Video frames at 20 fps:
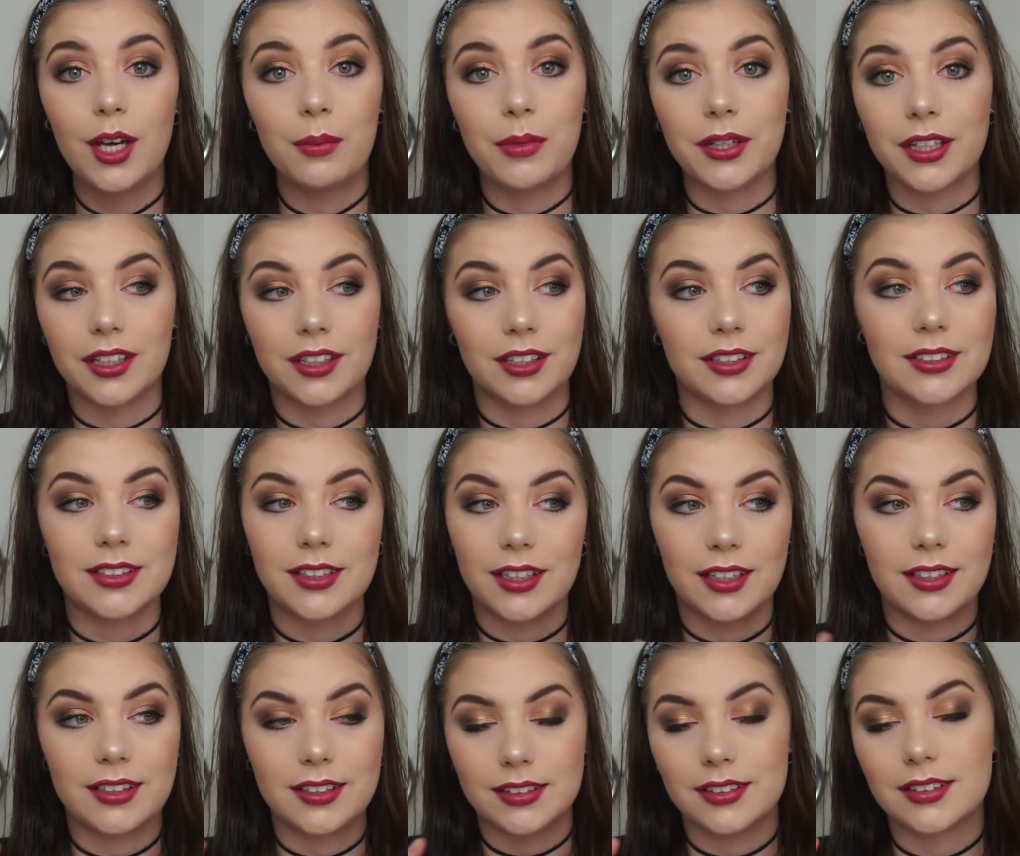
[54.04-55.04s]
because
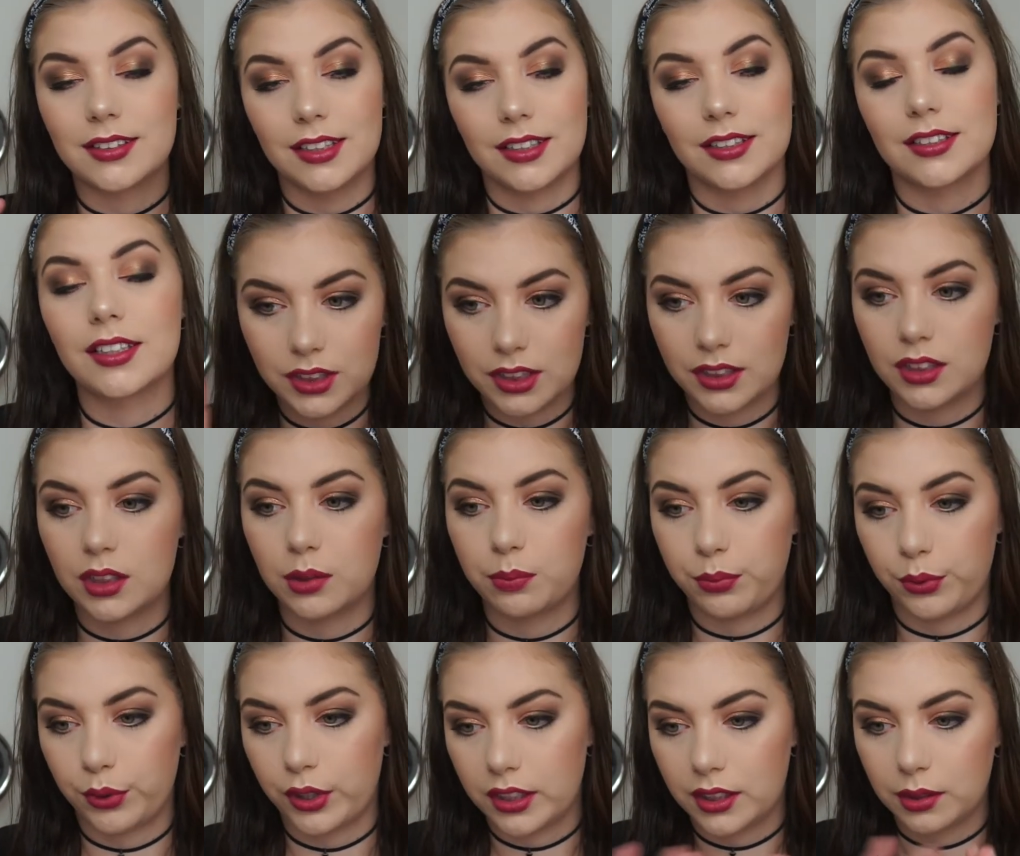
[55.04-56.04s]
there is this
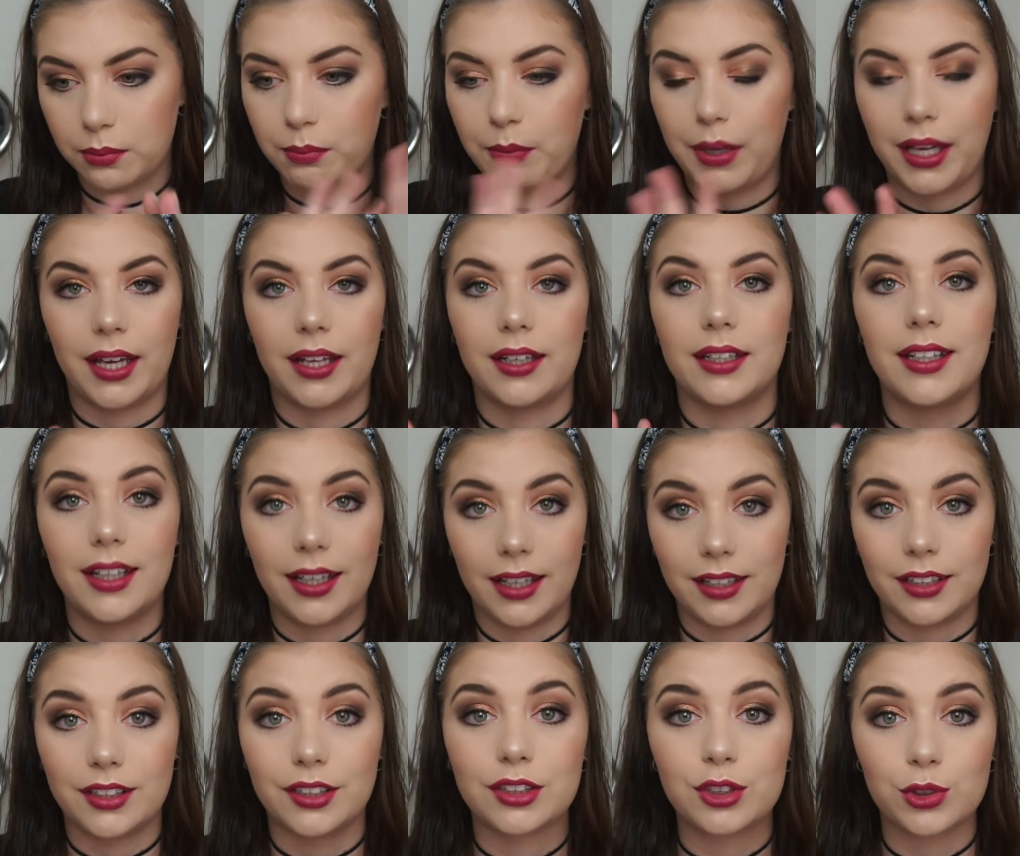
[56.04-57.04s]
gingerbread man
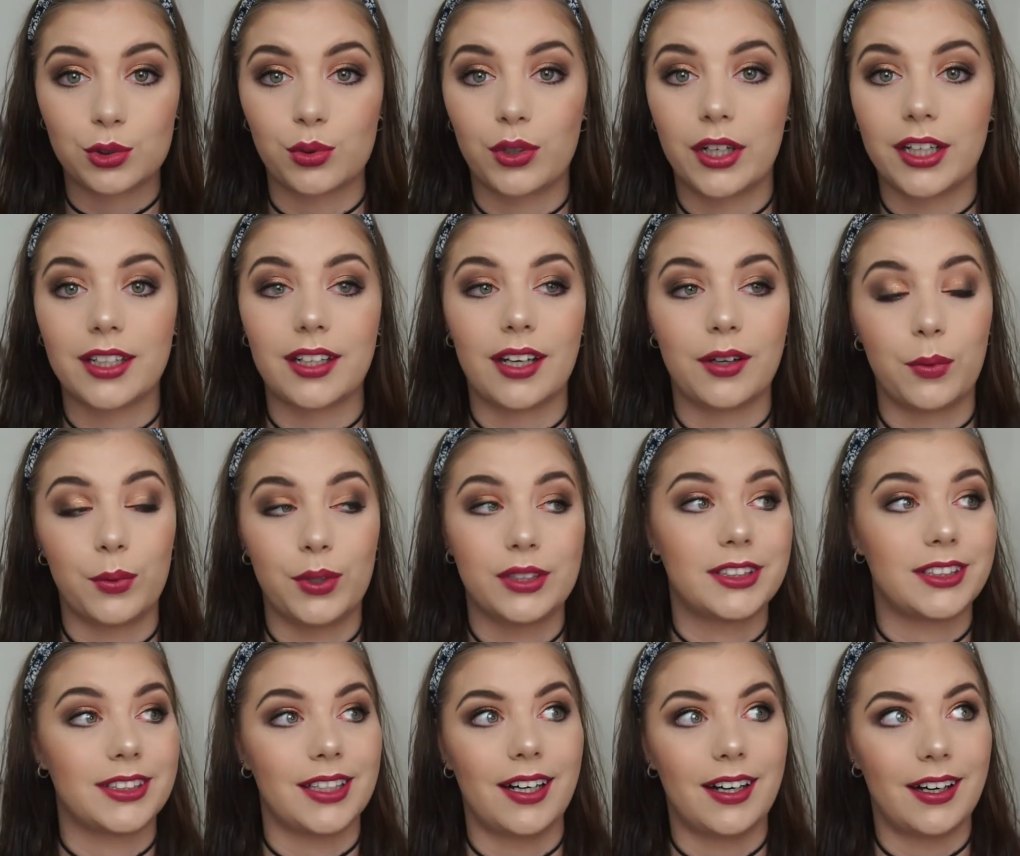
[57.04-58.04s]
in Shrek
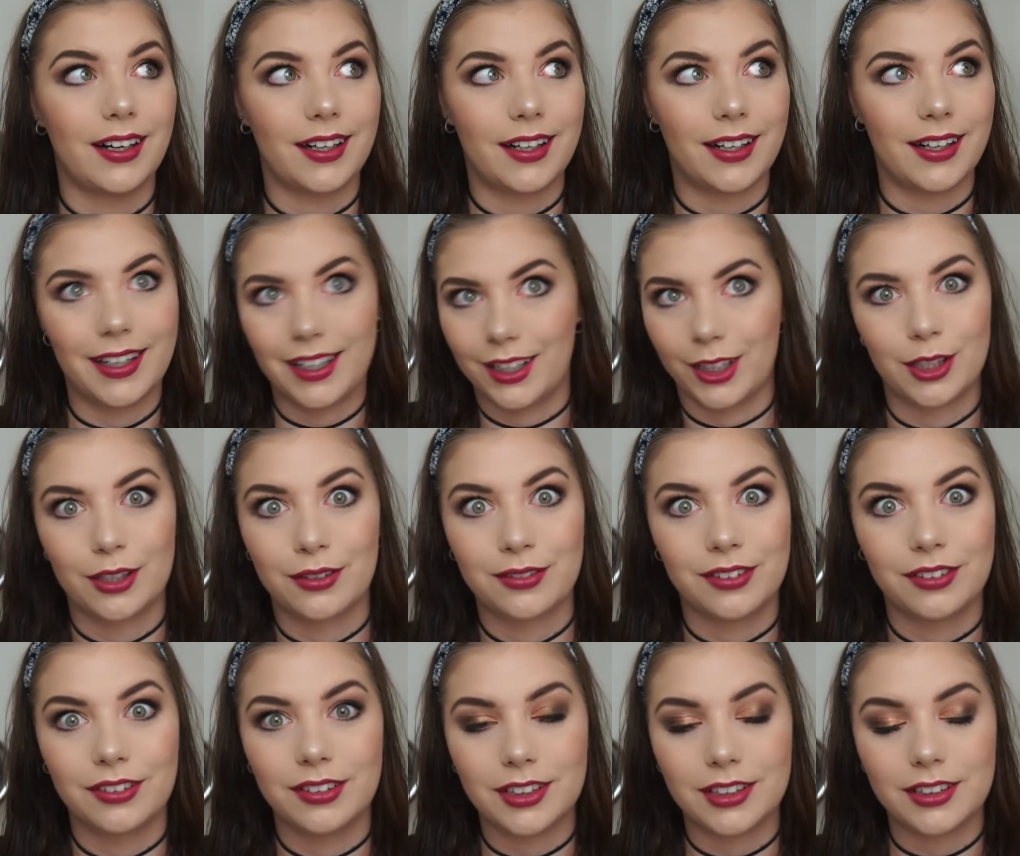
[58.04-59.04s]
which I
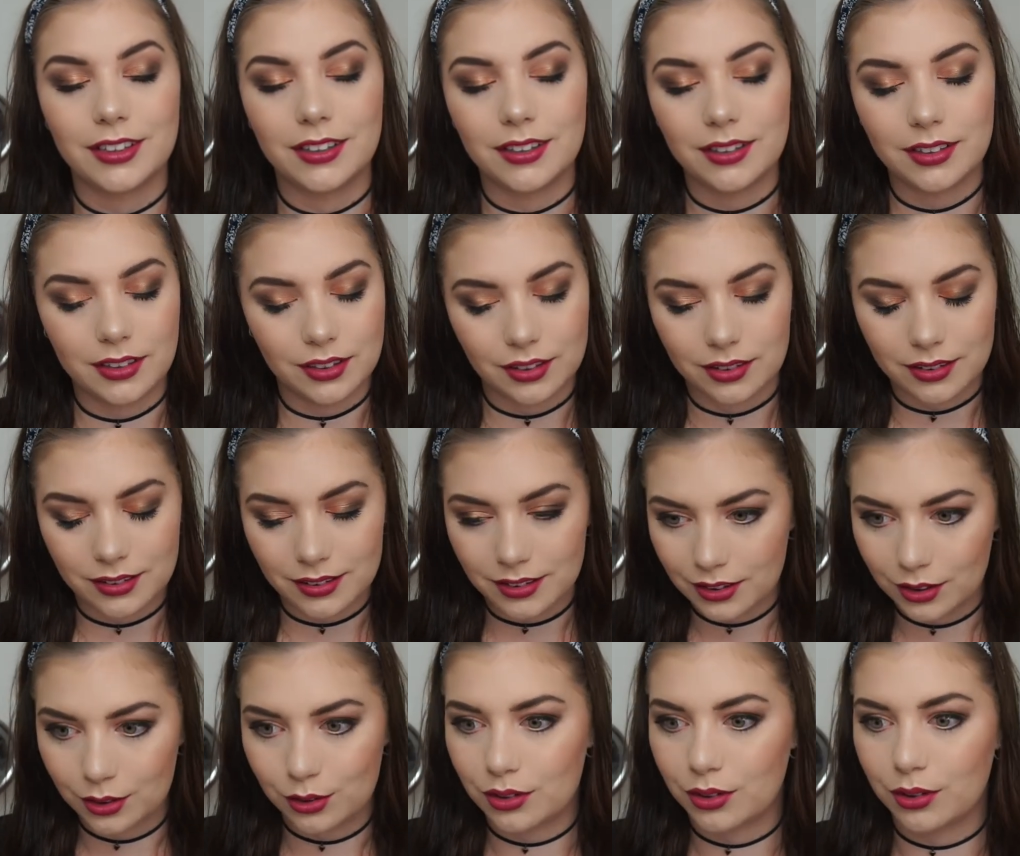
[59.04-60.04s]
love he,
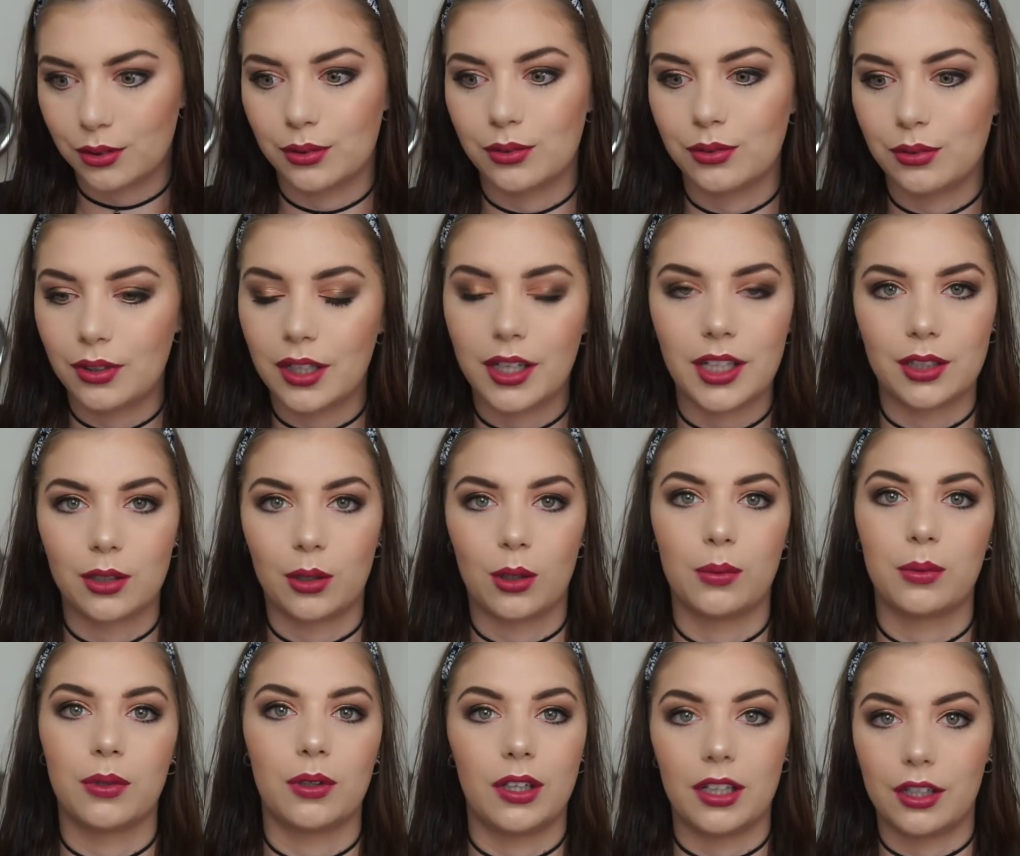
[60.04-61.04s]
he's so
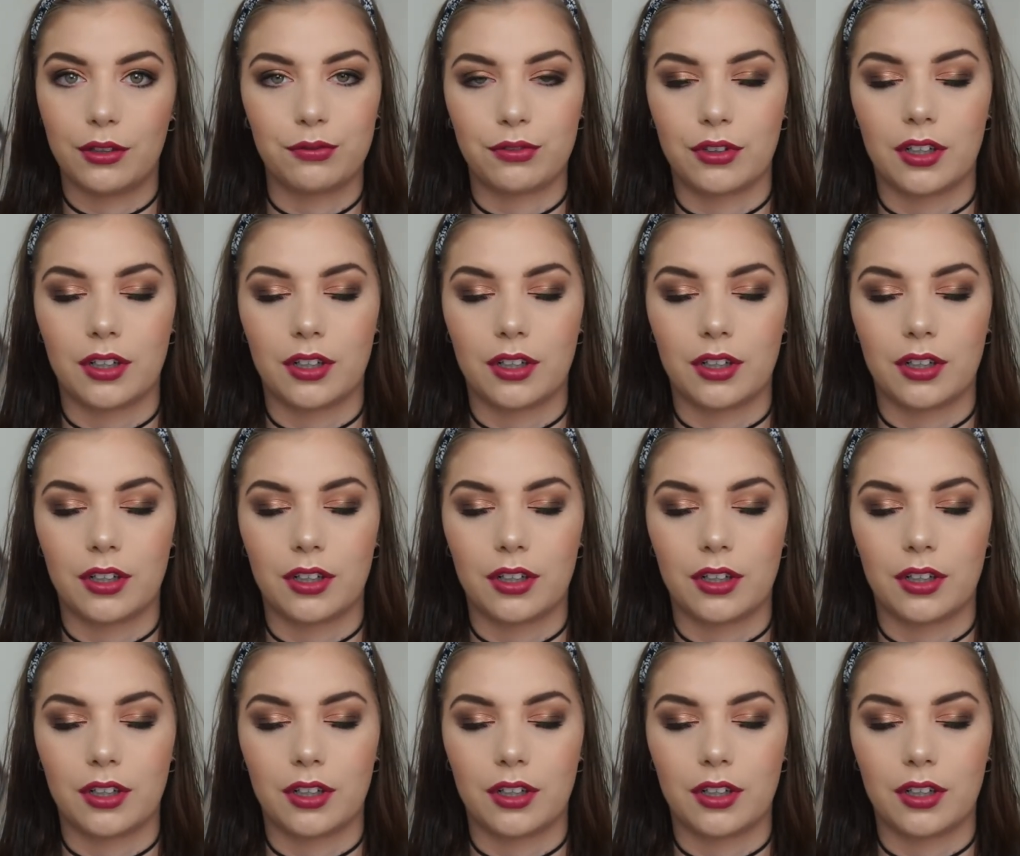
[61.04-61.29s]
adorable and